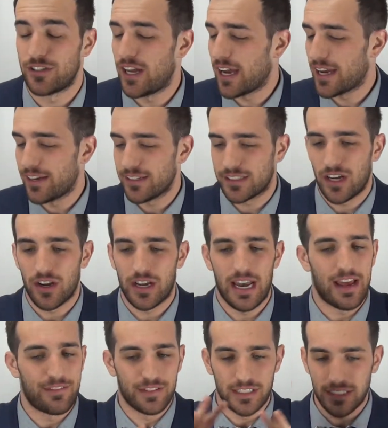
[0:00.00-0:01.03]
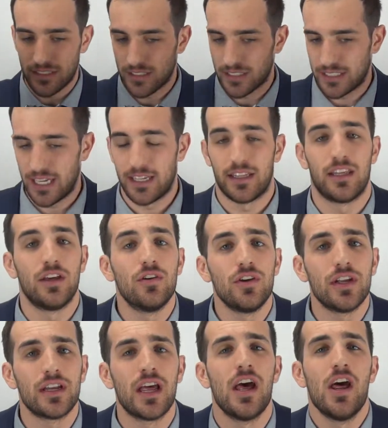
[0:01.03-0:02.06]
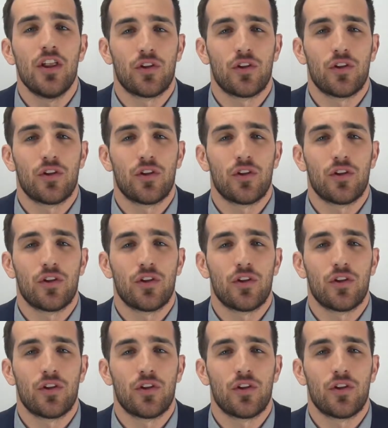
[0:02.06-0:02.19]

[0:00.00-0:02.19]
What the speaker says: They're not going to target every single state in the union.